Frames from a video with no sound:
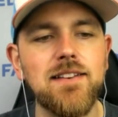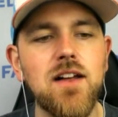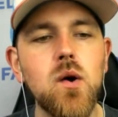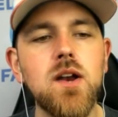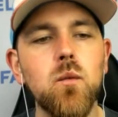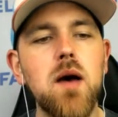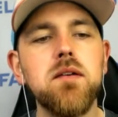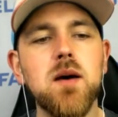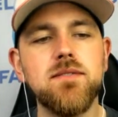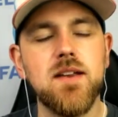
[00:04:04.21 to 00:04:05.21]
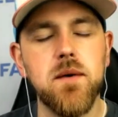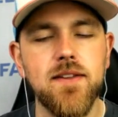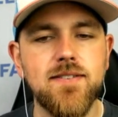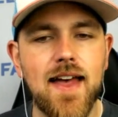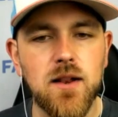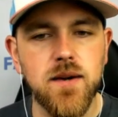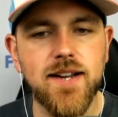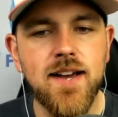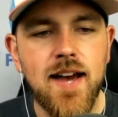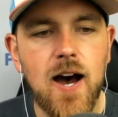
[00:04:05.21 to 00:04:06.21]
Logan Webb comes in with a
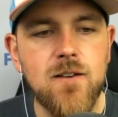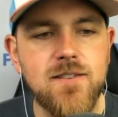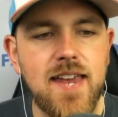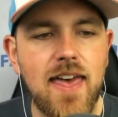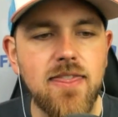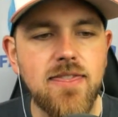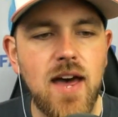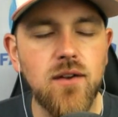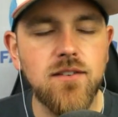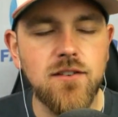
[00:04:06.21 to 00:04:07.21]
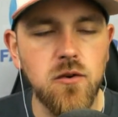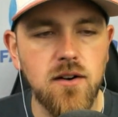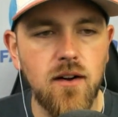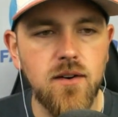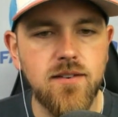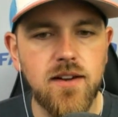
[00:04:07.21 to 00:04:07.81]
salary of ten thousand two hundred dollars.